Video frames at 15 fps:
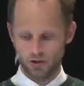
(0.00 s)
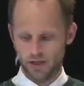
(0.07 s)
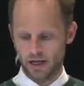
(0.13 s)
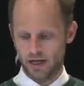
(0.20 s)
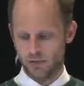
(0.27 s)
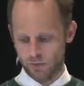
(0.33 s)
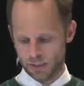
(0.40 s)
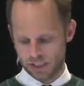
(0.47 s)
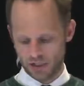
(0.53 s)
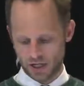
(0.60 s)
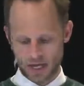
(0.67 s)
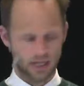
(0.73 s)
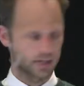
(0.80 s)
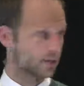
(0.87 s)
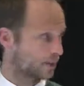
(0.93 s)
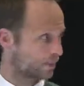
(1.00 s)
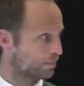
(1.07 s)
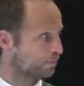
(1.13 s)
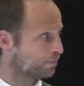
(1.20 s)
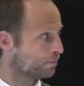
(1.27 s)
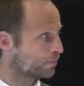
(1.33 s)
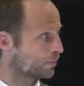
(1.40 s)
and we need to act.
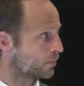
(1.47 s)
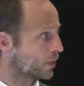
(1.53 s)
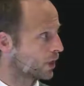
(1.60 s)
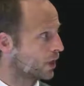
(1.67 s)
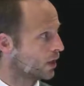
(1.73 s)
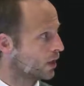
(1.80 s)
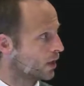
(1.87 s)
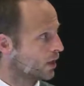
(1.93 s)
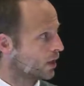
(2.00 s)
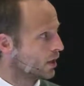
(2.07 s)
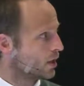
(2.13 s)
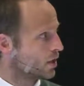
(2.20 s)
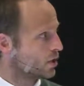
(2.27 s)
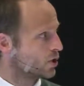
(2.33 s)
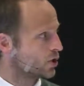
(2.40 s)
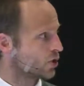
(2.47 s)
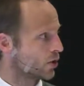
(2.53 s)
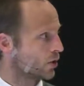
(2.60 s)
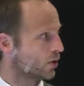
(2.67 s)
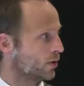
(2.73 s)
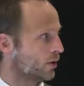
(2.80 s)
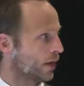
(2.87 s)

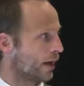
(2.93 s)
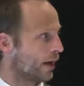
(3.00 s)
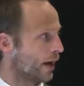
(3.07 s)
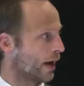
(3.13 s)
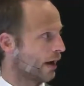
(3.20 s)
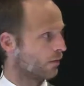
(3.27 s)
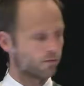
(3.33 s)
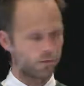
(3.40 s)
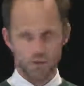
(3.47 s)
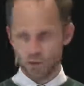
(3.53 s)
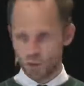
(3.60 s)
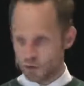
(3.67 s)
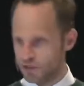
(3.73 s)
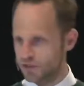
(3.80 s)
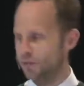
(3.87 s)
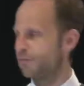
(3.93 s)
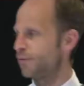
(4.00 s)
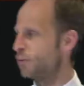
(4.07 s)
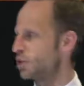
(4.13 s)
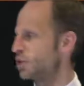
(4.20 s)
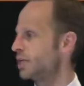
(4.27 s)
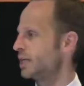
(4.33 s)
So I was also
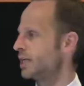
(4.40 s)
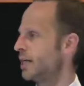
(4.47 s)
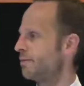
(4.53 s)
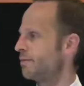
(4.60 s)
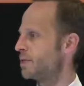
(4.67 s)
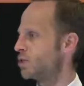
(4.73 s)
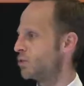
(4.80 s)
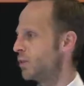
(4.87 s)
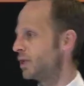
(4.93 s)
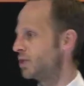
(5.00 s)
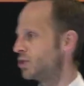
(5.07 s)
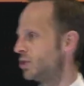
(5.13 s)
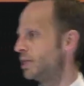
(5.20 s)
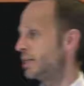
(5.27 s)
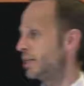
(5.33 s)
fortunate enough this week to lead a